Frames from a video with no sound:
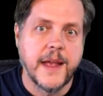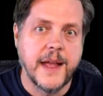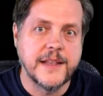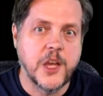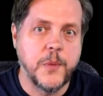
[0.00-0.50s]

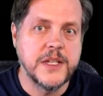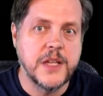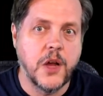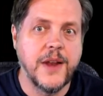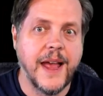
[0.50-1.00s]
and so we
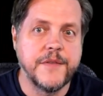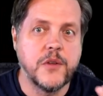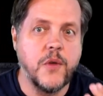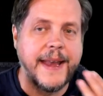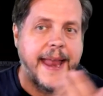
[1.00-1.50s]
don't have
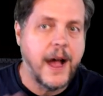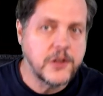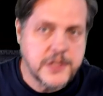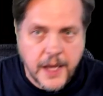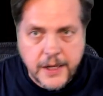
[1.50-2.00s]
the right
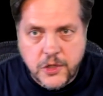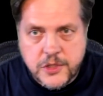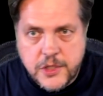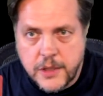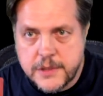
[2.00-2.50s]
outside
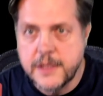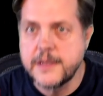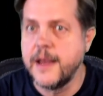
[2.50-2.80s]
consultant